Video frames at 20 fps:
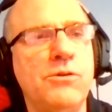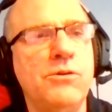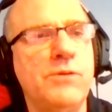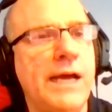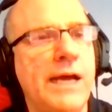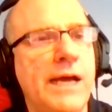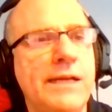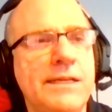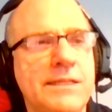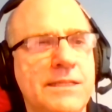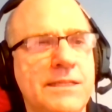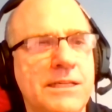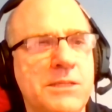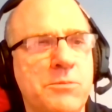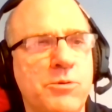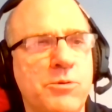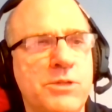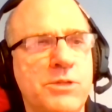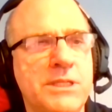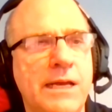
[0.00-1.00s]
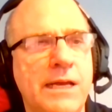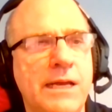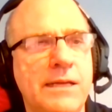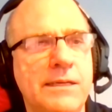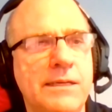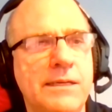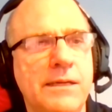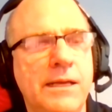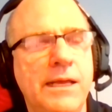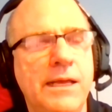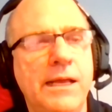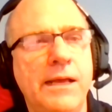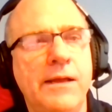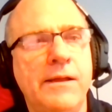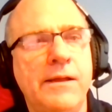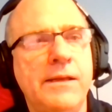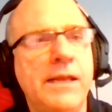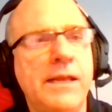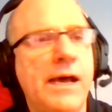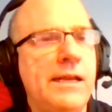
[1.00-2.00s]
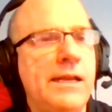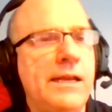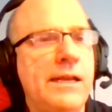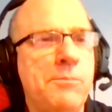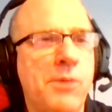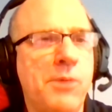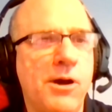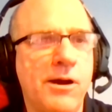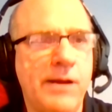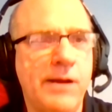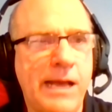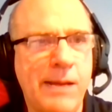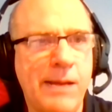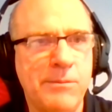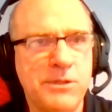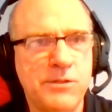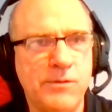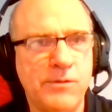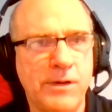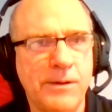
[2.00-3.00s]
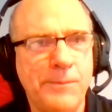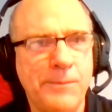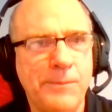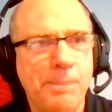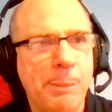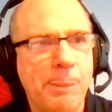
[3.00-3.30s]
96%, 90 bar atmosphere.